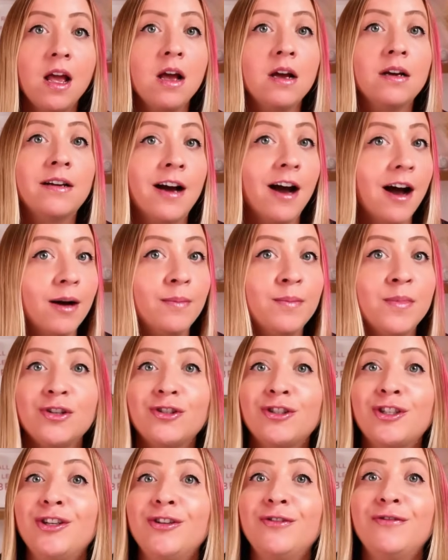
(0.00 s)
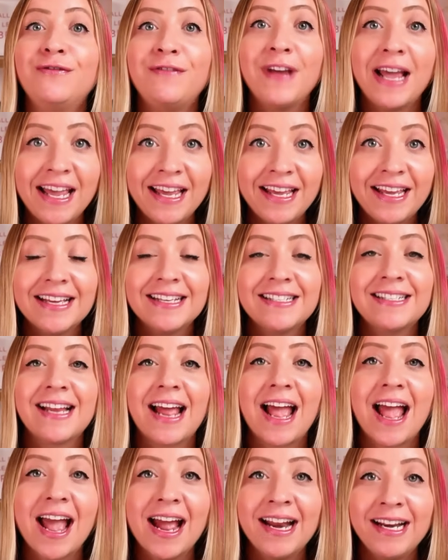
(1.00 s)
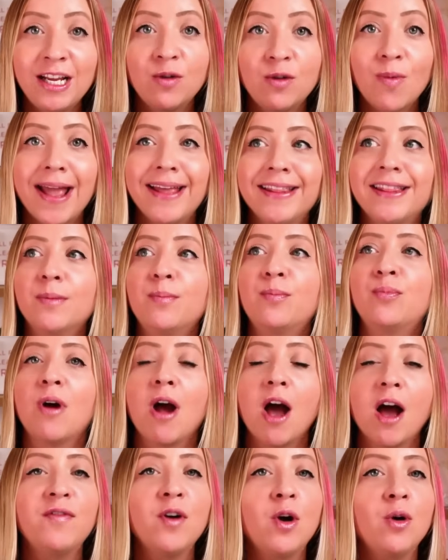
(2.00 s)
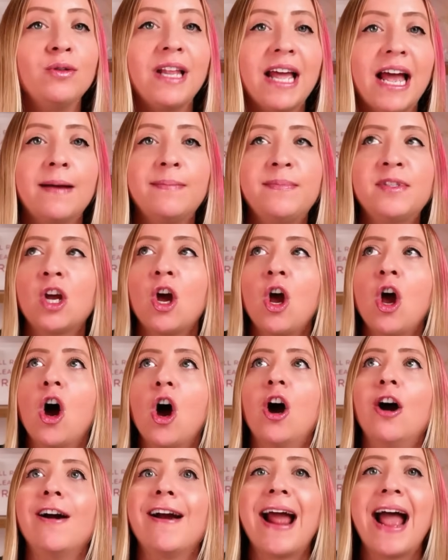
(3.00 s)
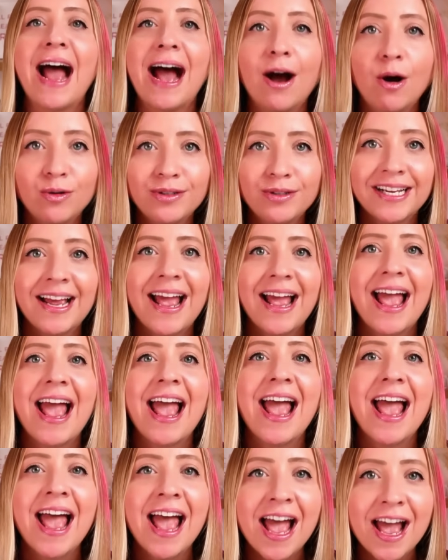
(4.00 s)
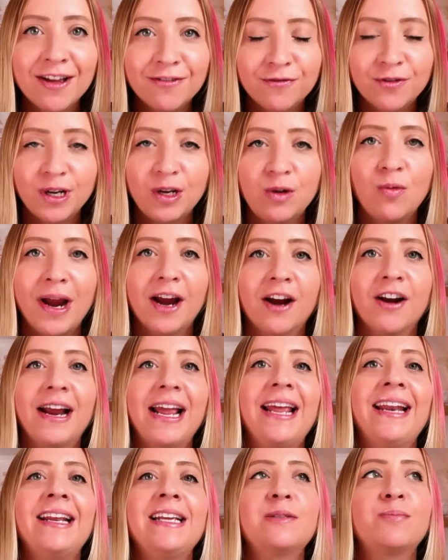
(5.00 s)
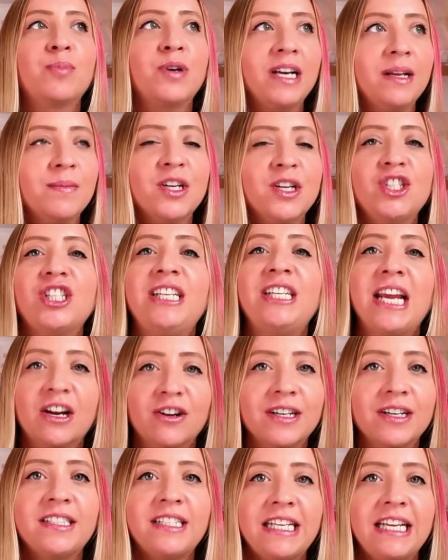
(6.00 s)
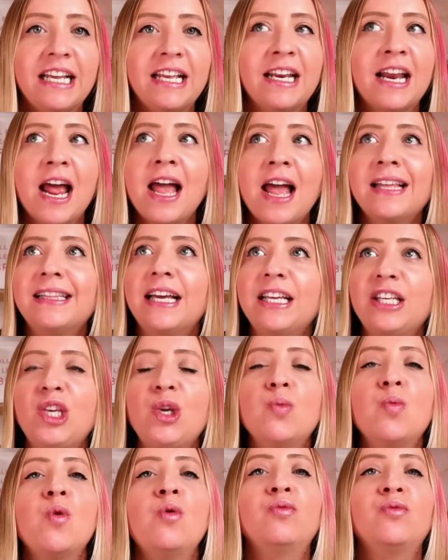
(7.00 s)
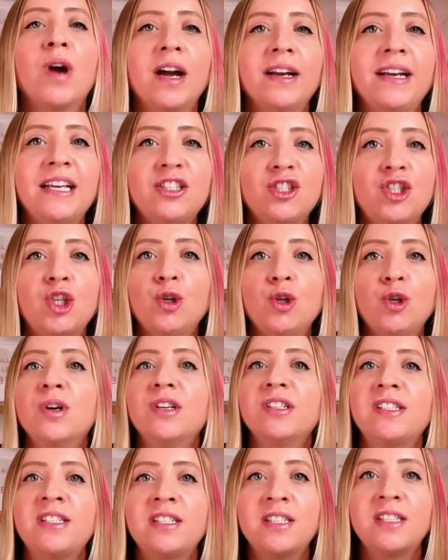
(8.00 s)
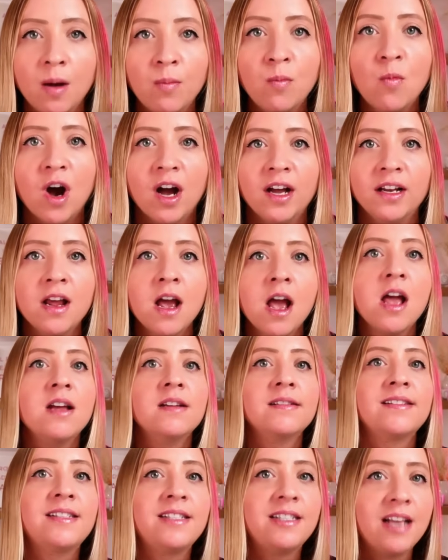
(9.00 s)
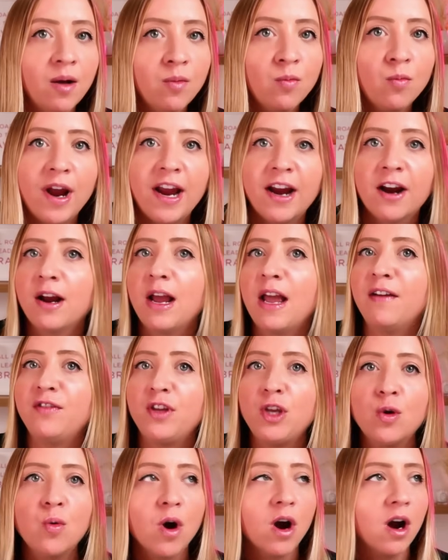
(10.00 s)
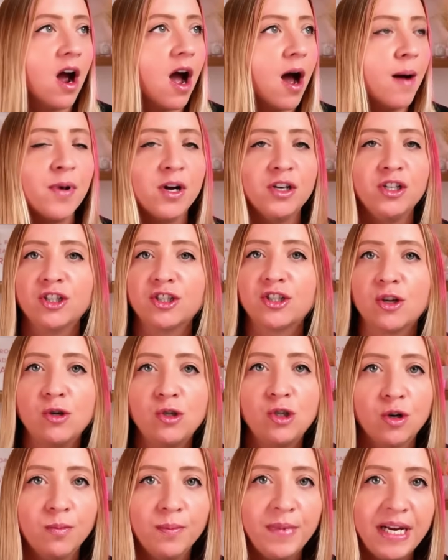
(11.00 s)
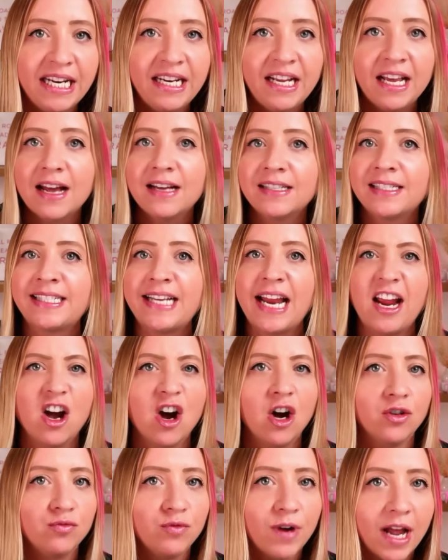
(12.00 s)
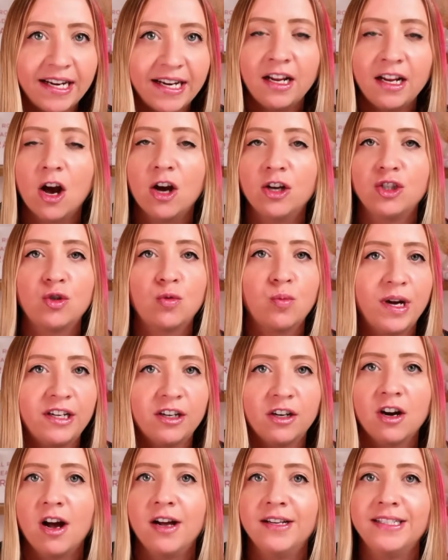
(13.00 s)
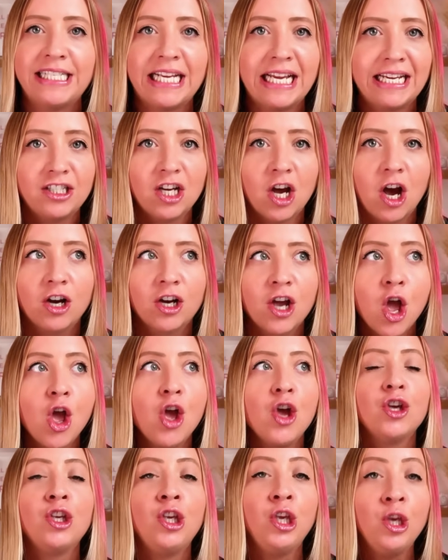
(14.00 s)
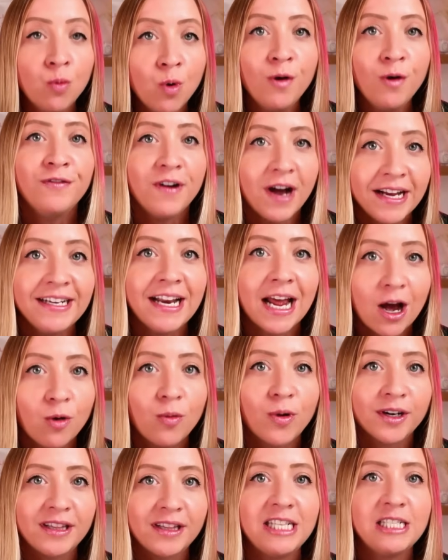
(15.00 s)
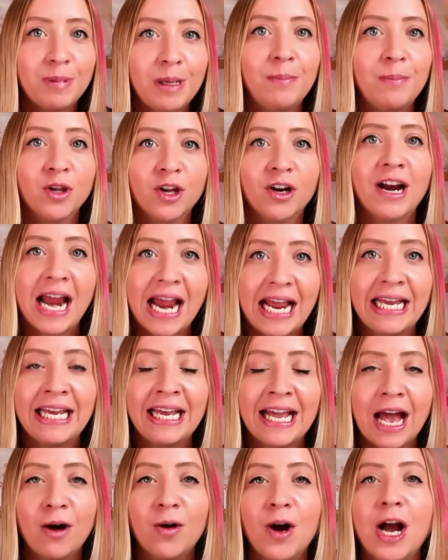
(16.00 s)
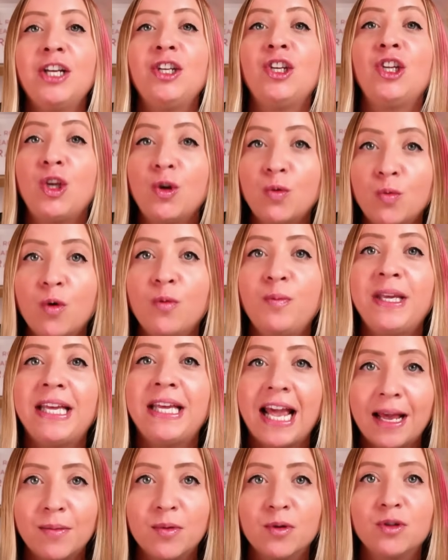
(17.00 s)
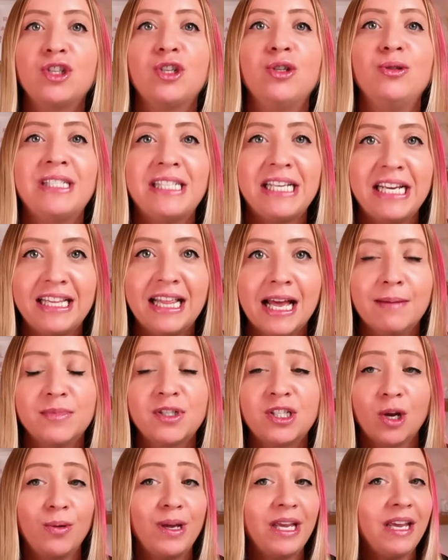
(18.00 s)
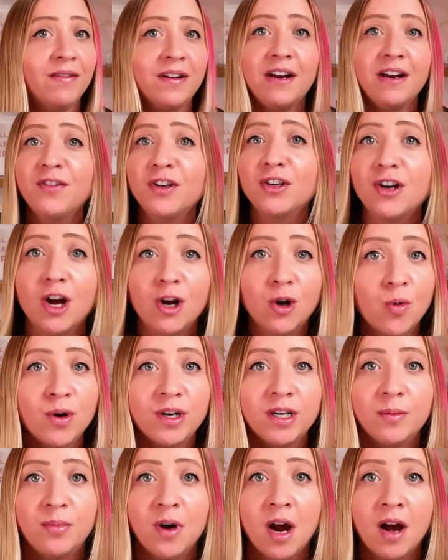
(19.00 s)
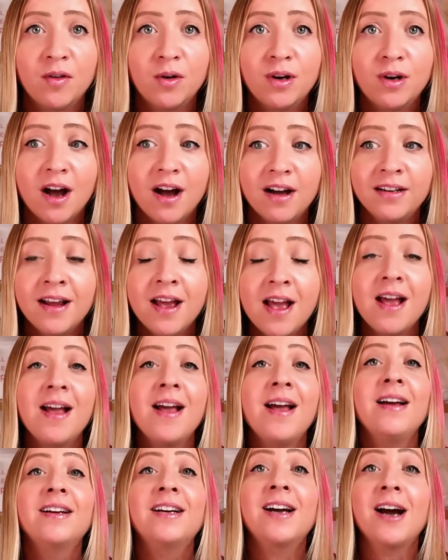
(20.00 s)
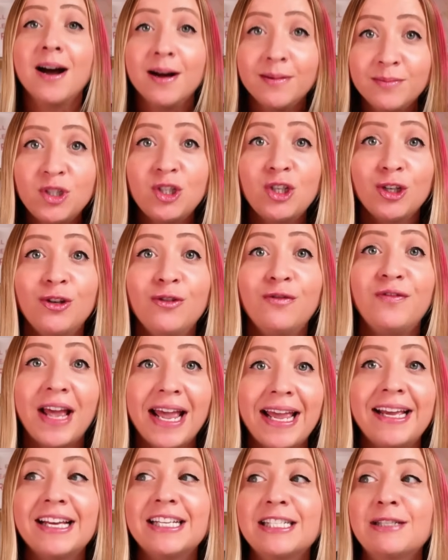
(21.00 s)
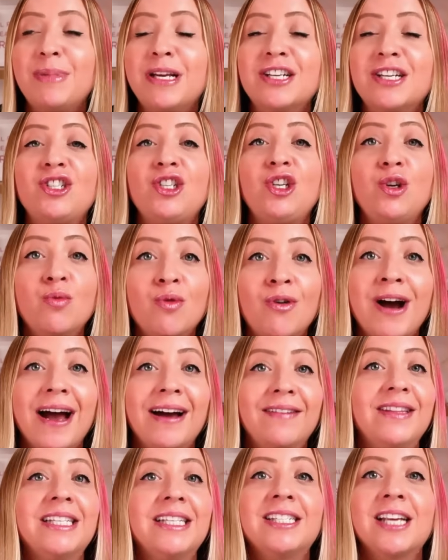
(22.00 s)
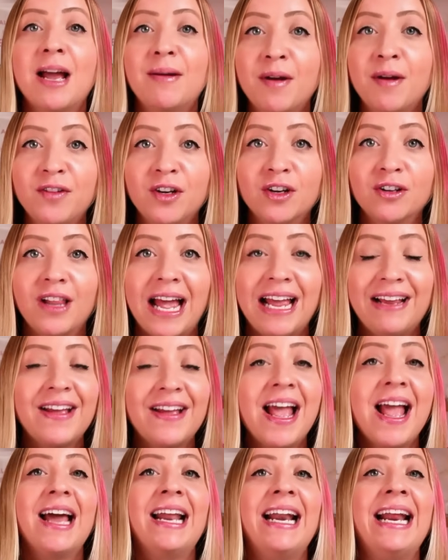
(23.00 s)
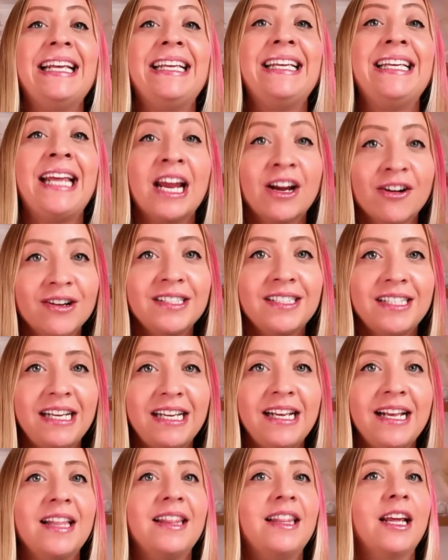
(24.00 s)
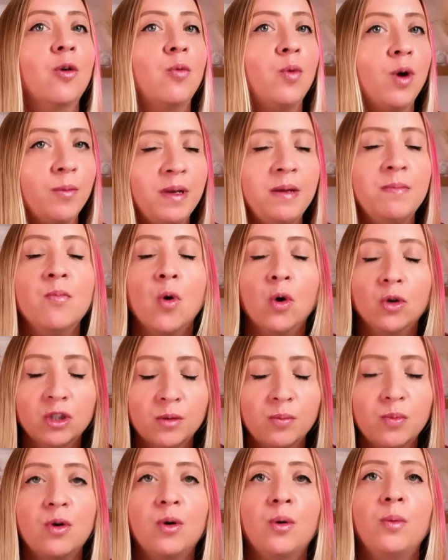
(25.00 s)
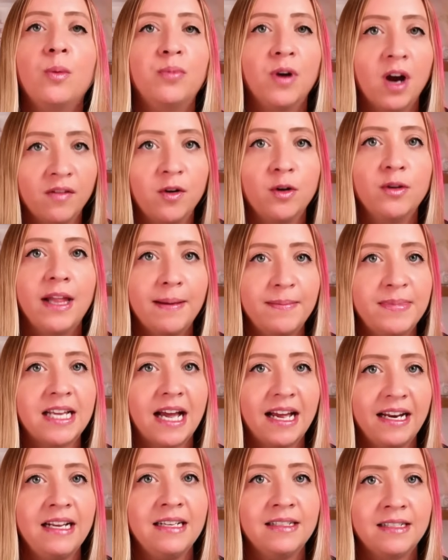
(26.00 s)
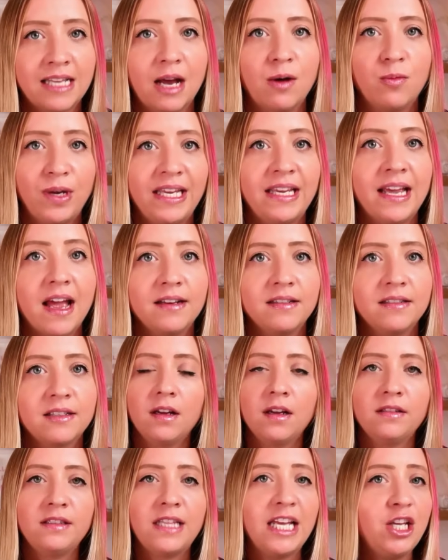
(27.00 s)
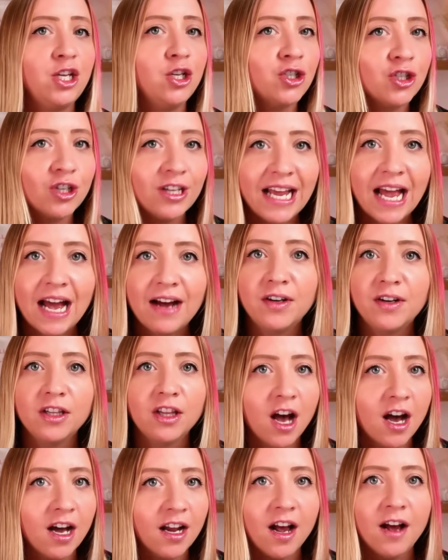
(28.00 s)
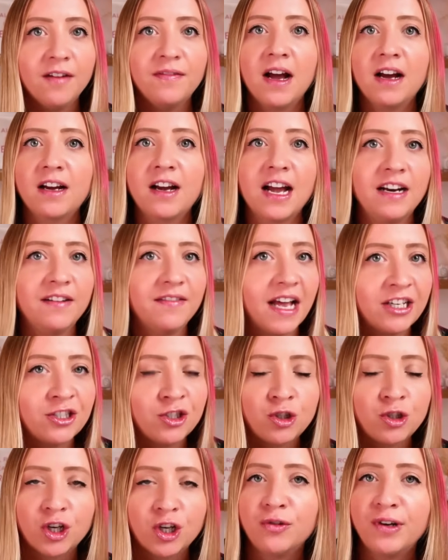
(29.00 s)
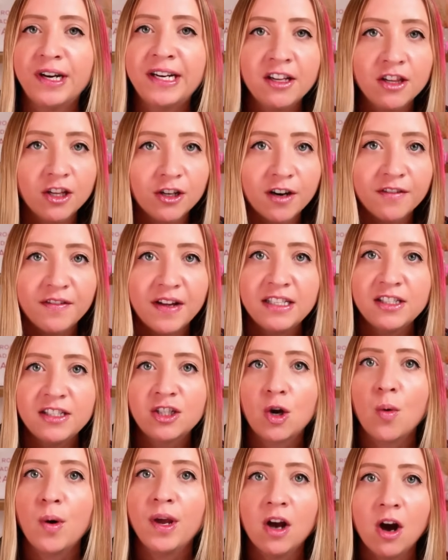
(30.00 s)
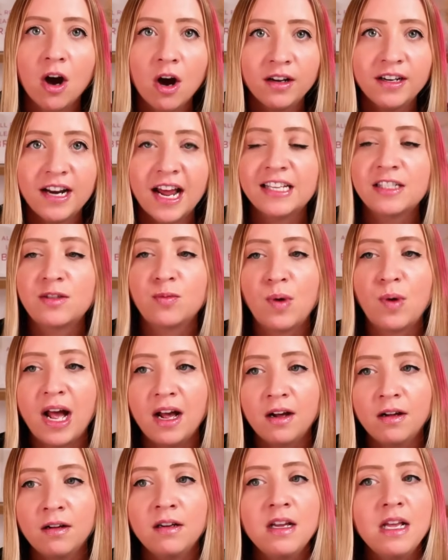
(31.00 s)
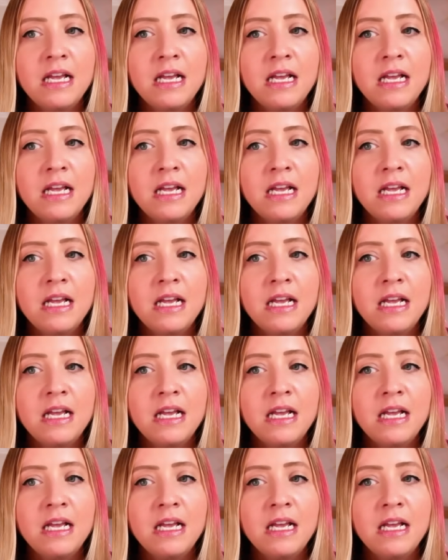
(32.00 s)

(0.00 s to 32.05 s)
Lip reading: Come to Vegas anyway. The Bravo Lebs are out everywhere. It is pretty much guaranteed that you will run into someone somewhere. If you are up on your social media, stay on Reddit, on Twitter, on TikTok, you will find out where these people are hanging out and you will be able to see them. So even if you're not going to BravoCon, come to Vegas because you will have the time of your life. And I guarantee there will be multiple Bravo Leb sightings that weekend. They usually have a lot of kind of extracurricular events going on as well.